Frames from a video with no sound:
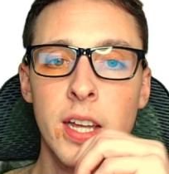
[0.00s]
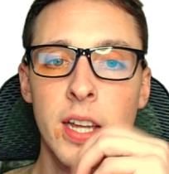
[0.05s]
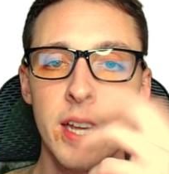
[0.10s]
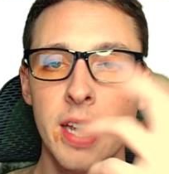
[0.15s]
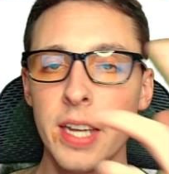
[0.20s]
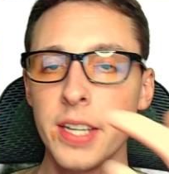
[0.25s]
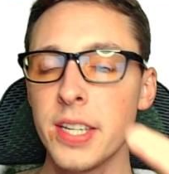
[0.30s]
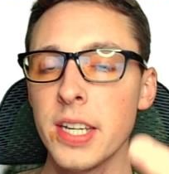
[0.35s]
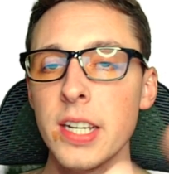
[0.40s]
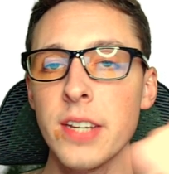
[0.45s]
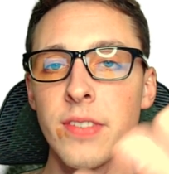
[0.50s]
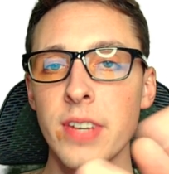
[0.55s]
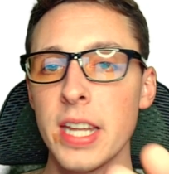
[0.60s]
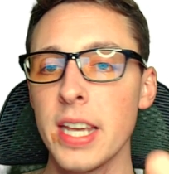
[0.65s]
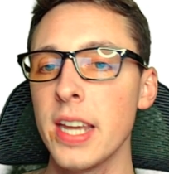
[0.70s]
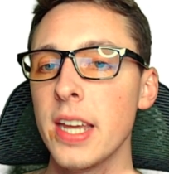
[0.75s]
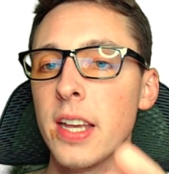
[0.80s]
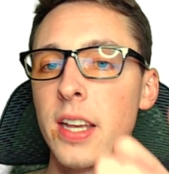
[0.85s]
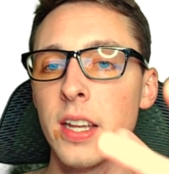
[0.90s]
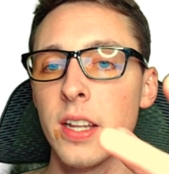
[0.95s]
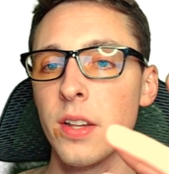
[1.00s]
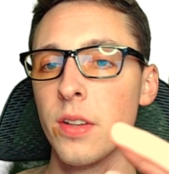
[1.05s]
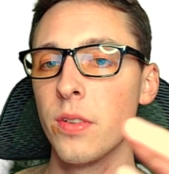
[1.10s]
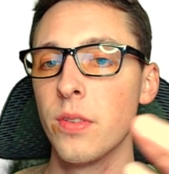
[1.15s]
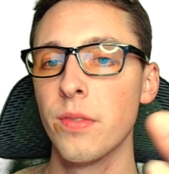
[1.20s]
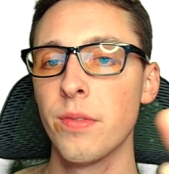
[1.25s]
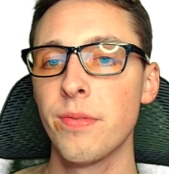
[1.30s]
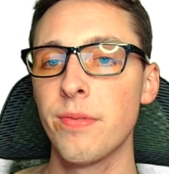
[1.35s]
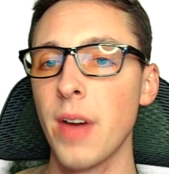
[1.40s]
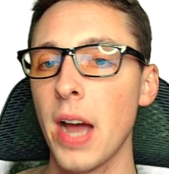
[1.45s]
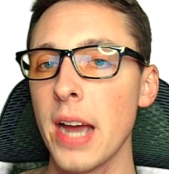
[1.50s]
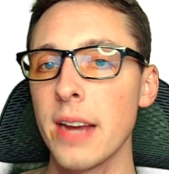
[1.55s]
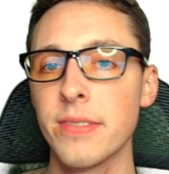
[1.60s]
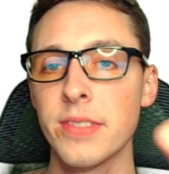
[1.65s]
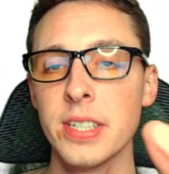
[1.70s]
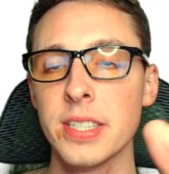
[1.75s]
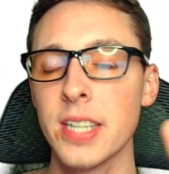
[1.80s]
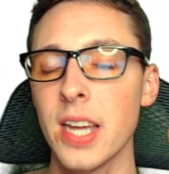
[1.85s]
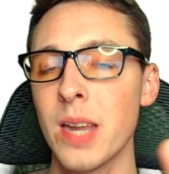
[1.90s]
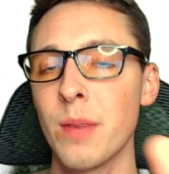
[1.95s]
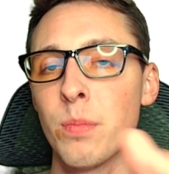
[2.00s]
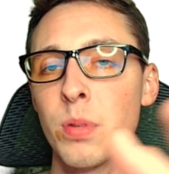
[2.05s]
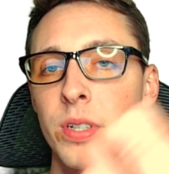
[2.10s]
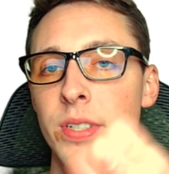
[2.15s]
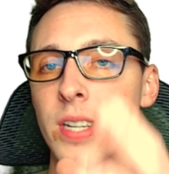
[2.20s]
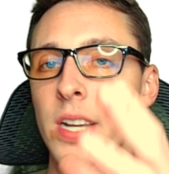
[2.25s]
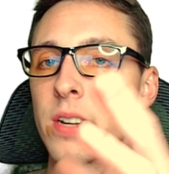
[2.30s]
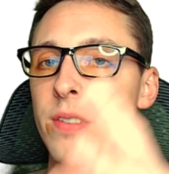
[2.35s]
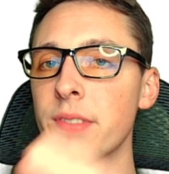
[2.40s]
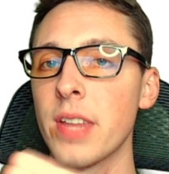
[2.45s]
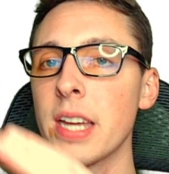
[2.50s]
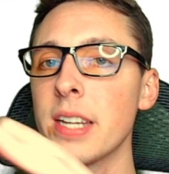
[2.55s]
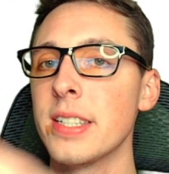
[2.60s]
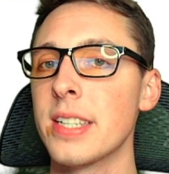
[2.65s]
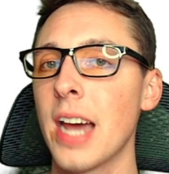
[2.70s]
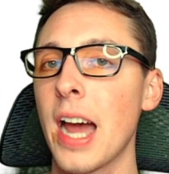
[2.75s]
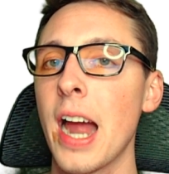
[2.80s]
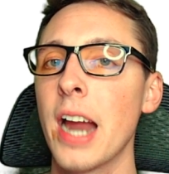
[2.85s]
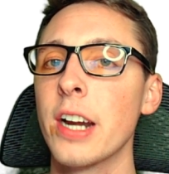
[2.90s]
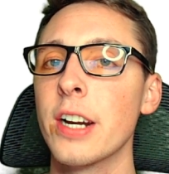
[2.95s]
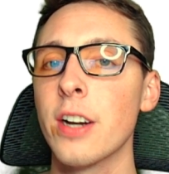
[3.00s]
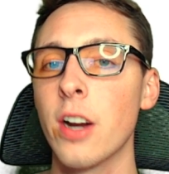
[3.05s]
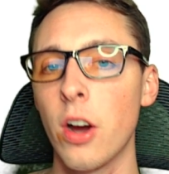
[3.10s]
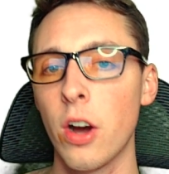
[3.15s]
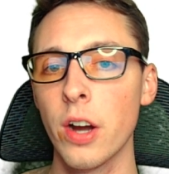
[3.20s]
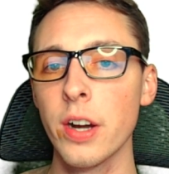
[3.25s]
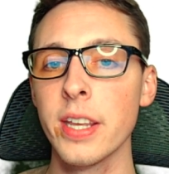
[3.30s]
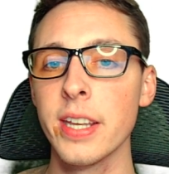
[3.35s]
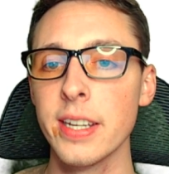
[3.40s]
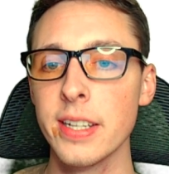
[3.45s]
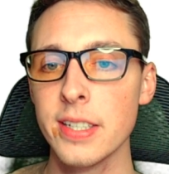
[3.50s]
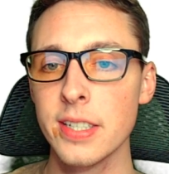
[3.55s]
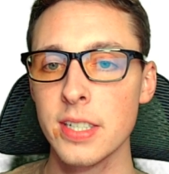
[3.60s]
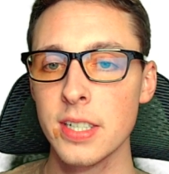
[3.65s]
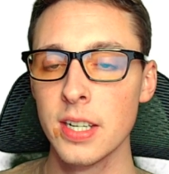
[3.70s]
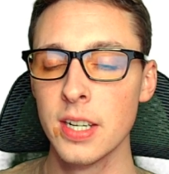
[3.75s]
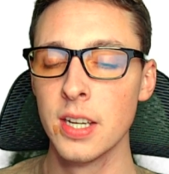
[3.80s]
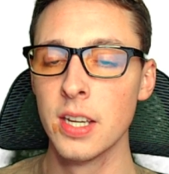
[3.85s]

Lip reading: It didn't even hit 5 to 10% of that entire audience.